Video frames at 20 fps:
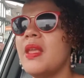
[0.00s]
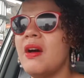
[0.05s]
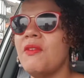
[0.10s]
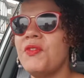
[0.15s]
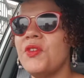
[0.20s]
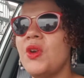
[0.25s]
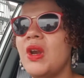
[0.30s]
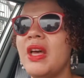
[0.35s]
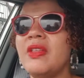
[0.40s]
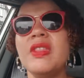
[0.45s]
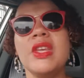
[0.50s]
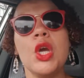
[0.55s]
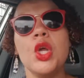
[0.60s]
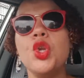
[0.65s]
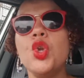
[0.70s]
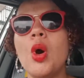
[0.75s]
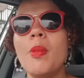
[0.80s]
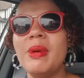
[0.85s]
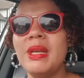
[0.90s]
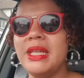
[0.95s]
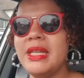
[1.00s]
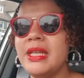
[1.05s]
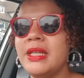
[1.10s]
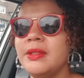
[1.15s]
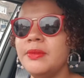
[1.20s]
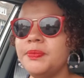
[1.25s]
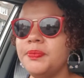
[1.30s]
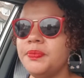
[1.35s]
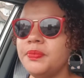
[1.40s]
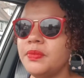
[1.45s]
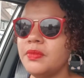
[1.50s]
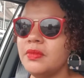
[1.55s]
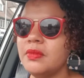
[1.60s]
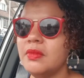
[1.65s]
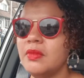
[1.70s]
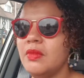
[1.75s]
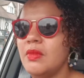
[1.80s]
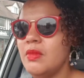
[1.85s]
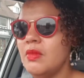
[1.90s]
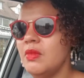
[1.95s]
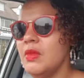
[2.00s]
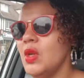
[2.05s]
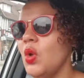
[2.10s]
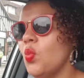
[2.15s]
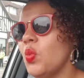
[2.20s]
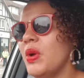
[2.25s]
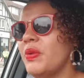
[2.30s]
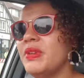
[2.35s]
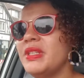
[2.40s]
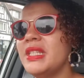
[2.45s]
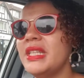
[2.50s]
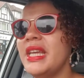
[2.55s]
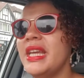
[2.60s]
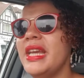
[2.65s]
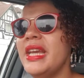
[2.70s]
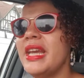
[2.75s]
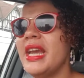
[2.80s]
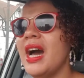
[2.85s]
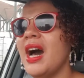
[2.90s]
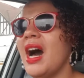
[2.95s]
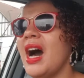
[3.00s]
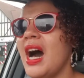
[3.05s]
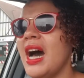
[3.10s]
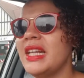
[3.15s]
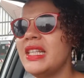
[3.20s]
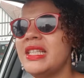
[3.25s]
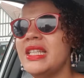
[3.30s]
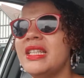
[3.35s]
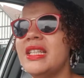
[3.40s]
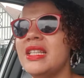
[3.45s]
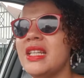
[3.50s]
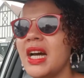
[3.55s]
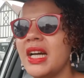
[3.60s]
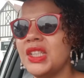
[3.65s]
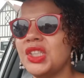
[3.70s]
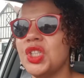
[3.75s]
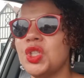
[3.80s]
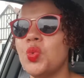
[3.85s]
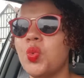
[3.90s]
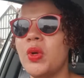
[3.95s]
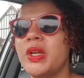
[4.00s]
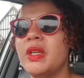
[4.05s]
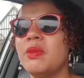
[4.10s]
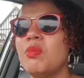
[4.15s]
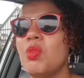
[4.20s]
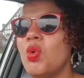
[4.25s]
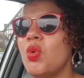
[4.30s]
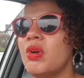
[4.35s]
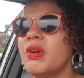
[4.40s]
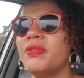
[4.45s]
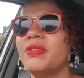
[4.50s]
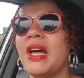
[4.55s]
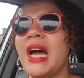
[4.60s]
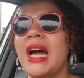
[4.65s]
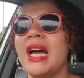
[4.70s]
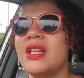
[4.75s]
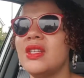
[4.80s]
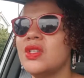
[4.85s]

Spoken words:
feel like the anomaly, whereas here I just wanted more of that.